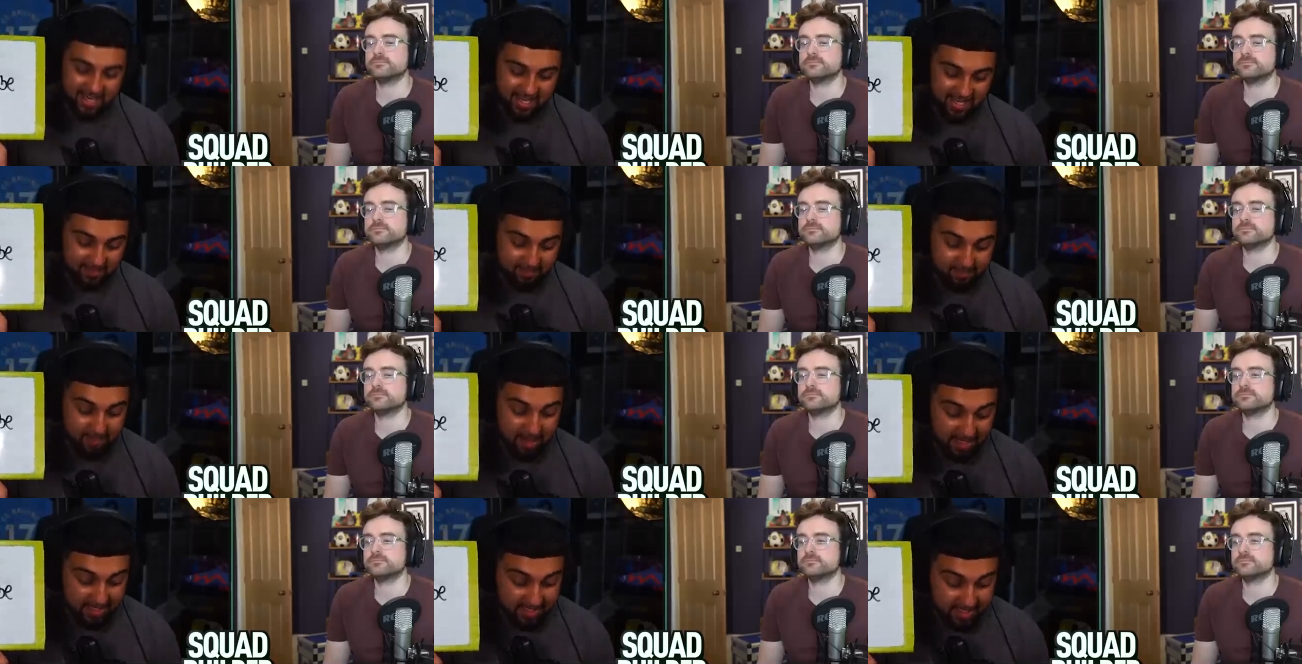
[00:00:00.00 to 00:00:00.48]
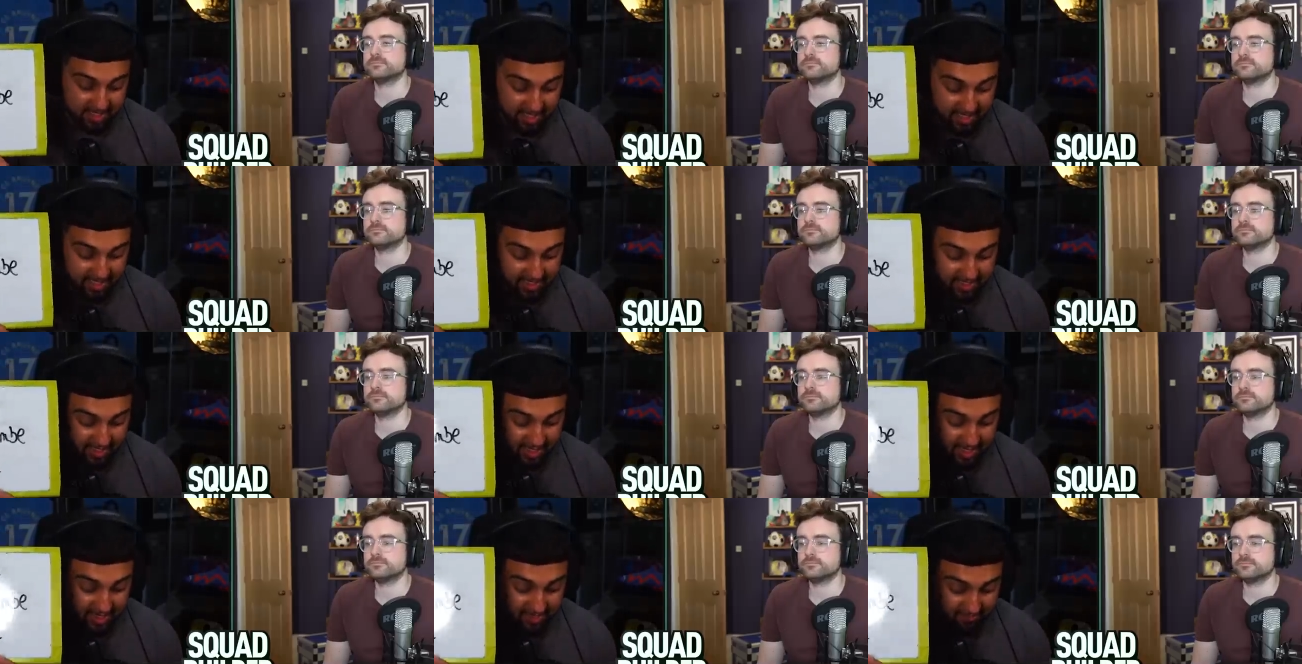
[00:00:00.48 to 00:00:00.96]
Speaker 1: Messi
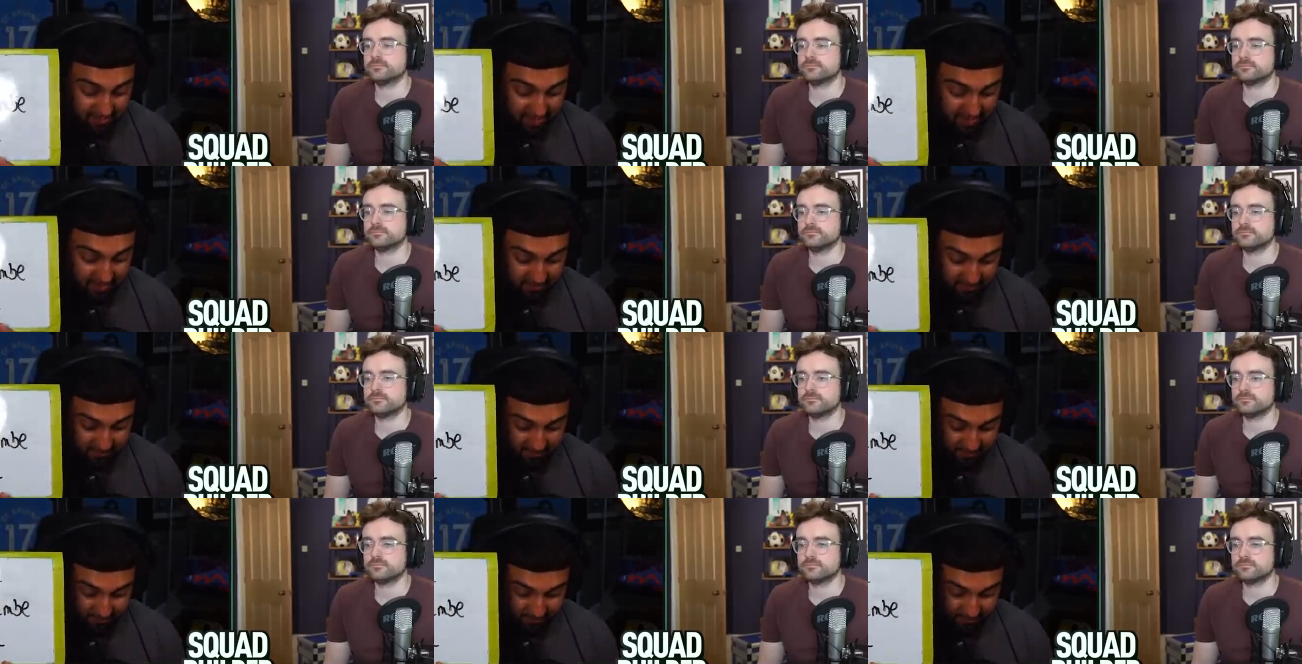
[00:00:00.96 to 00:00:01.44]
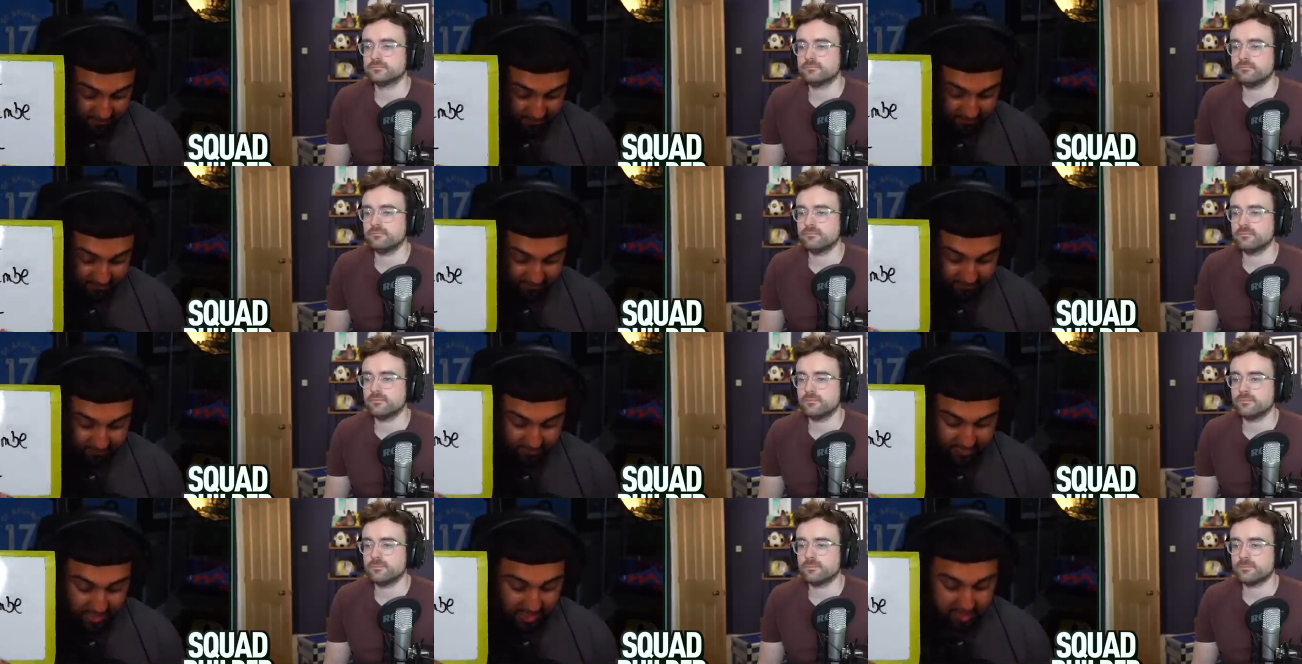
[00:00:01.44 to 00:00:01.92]
is leaving.
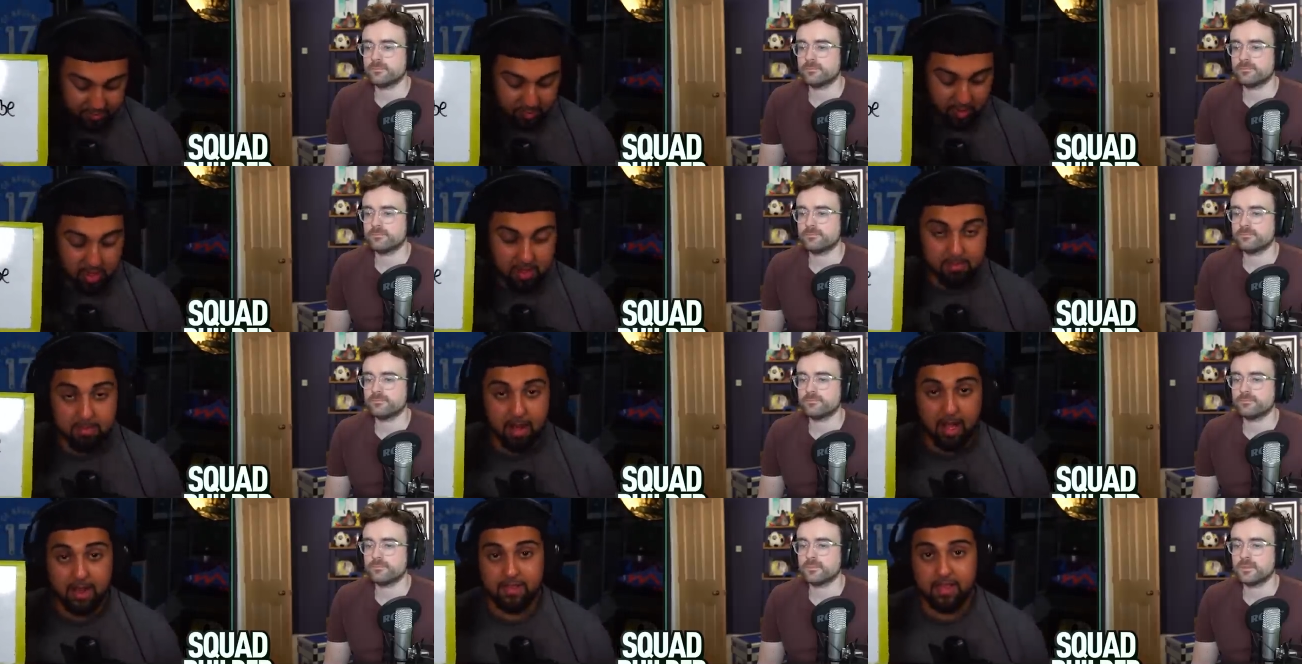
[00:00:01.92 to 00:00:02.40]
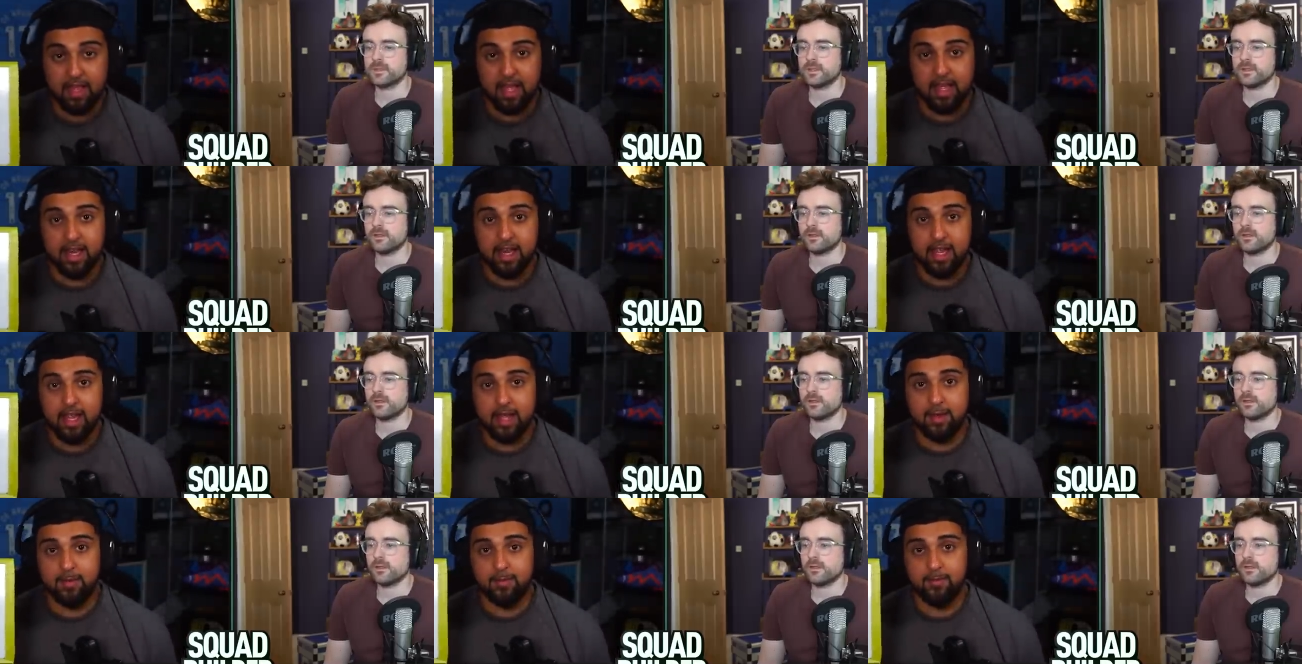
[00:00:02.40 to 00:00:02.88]
That's pretty mad, that,
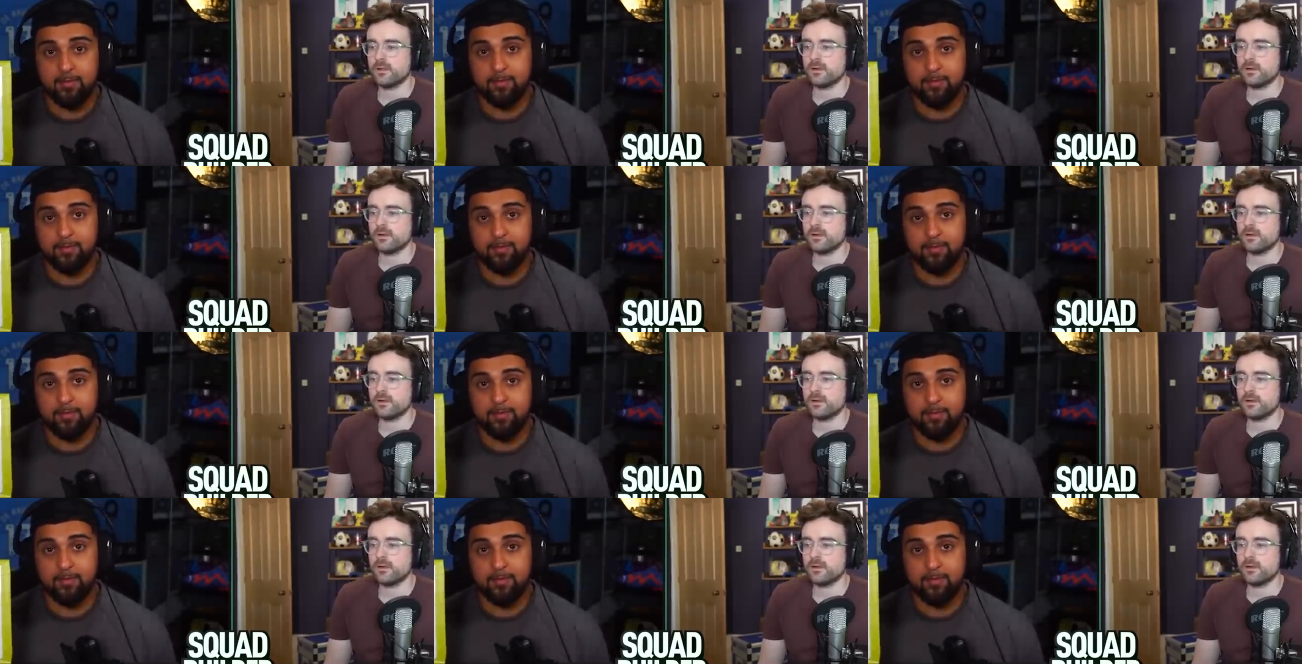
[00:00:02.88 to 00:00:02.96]
isn't it?